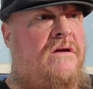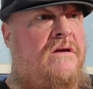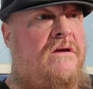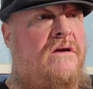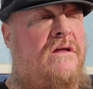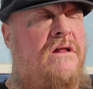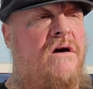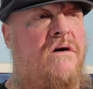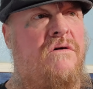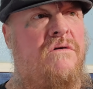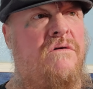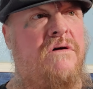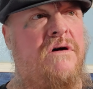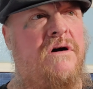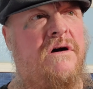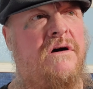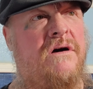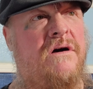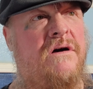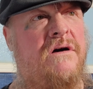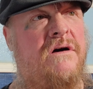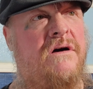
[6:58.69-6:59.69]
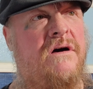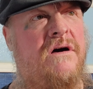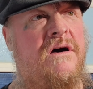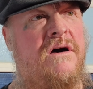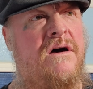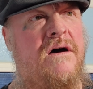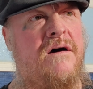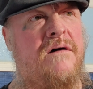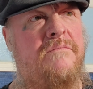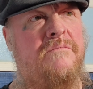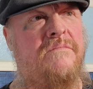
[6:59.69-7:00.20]
you know,
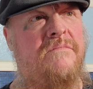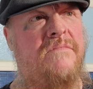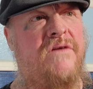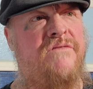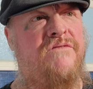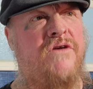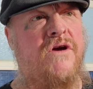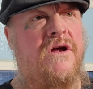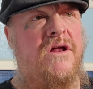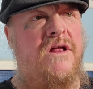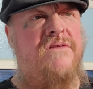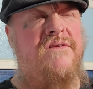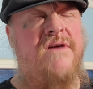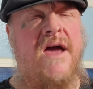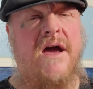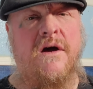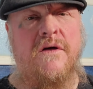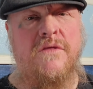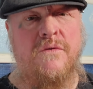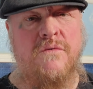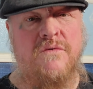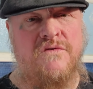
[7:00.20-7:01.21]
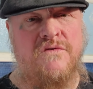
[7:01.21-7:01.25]
if you're going to take on the